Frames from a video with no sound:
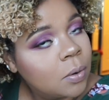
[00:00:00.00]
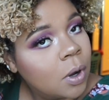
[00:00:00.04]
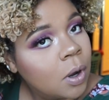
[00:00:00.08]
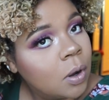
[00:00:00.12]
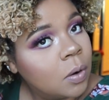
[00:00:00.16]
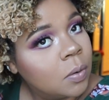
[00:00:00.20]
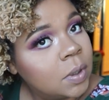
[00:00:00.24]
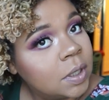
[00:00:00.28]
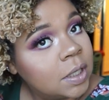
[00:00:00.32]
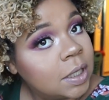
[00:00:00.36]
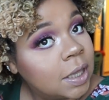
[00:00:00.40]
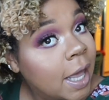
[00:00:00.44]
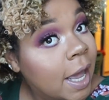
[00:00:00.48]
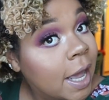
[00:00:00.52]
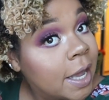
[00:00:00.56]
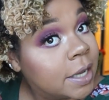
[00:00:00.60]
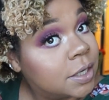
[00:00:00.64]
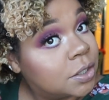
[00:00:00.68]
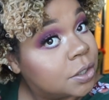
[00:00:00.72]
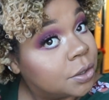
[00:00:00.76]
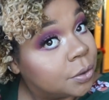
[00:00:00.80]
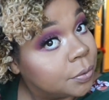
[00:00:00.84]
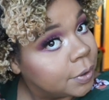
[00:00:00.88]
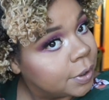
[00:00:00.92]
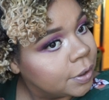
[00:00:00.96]
only
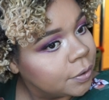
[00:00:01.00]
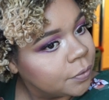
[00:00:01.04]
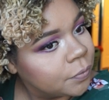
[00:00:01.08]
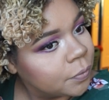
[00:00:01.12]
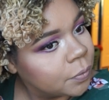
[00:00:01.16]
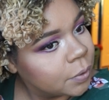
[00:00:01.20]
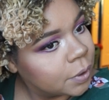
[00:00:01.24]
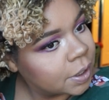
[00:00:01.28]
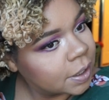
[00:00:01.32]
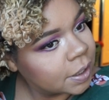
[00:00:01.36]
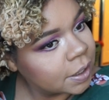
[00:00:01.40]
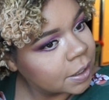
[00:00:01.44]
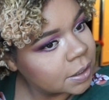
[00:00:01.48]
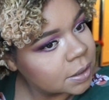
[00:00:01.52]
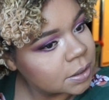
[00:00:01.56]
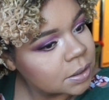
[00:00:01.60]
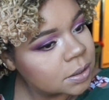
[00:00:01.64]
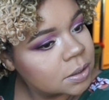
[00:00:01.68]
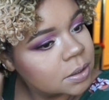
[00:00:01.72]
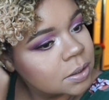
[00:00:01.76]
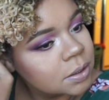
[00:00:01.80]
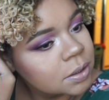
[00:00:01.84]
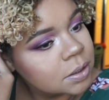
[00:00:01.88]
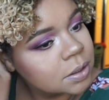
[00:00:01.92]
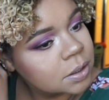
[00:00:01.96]
lasts 3 or 4
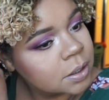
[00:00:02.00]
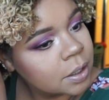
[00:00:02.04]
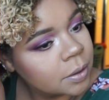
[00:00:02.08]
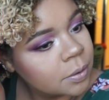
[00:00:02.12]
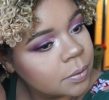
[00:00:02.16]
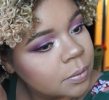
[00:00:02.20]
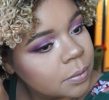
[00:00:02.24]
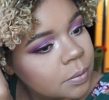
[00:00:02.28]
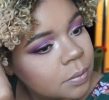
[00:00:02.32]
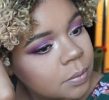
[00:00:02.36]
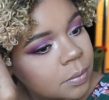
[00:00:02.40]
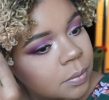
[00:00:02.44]
days. So